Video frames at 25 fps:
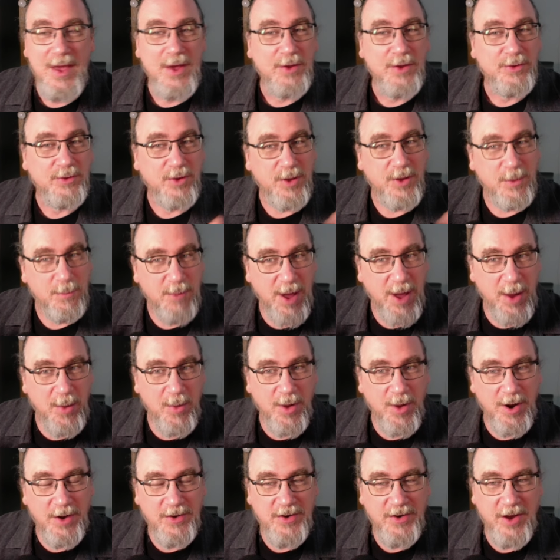so you might
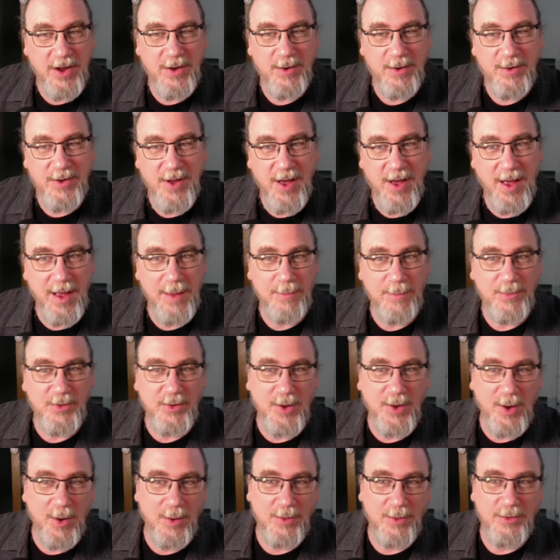want to check your time
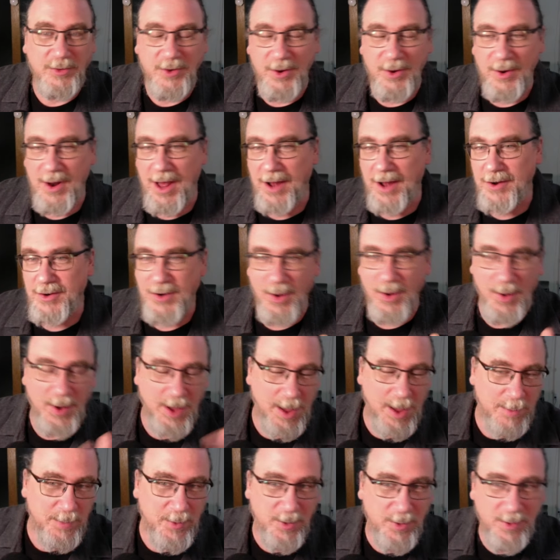zone so you're not showing
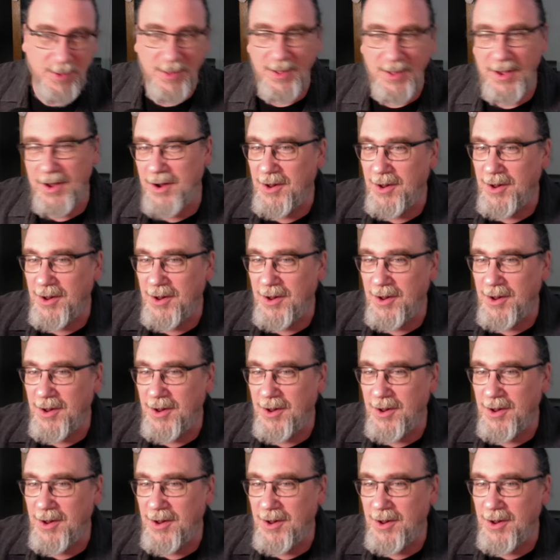up early or